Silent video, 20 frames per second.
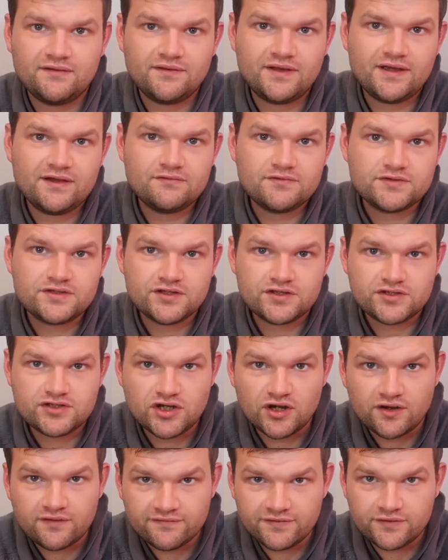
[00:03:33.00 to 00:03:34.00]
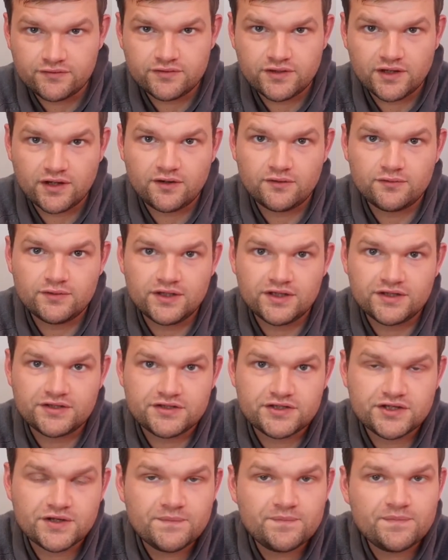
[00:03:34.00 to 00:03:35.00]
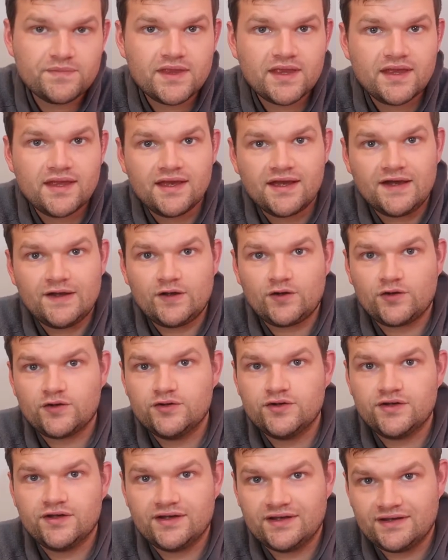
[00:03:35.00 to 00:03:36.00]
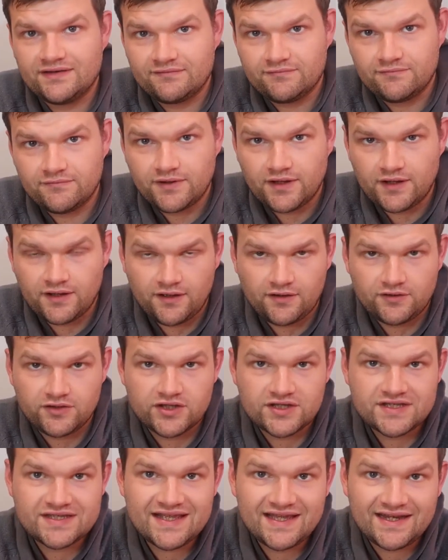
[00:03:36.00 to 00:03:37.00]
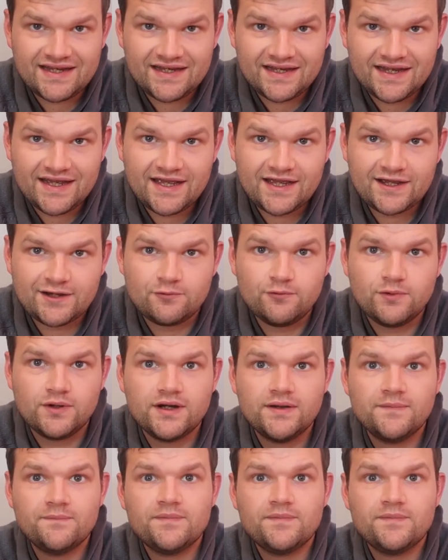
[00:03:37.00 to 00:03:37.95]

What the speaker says: It was just junk food the whole lunch, and I couldn't understand how